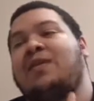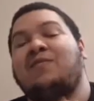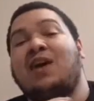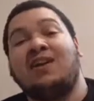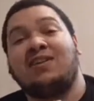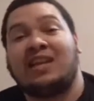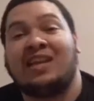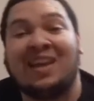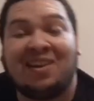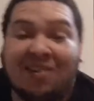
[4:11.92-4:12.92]
If I hear The
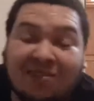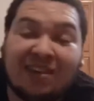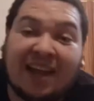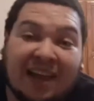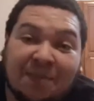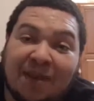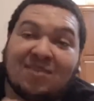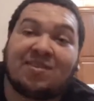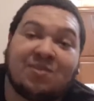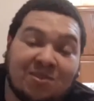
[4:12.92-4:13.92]
Dead Don't Die by
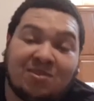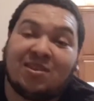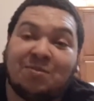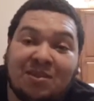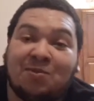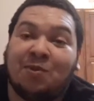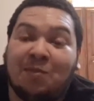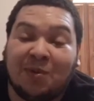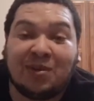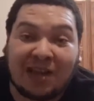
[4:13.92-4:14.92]
Sturgill Simpson
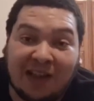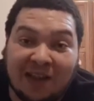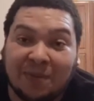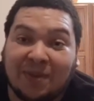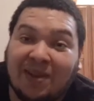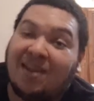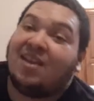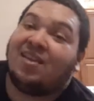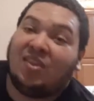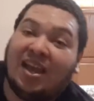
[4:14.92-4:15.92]
one more time,
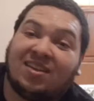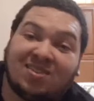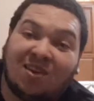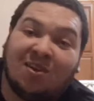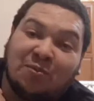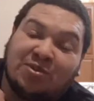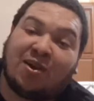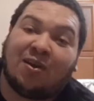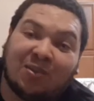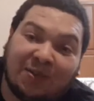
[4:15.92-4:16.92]
that song was
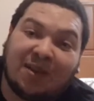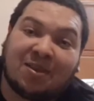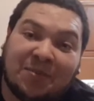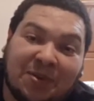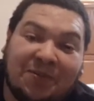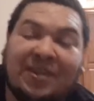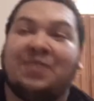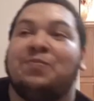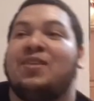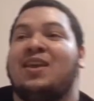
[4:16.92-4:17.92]
all throughout the movie.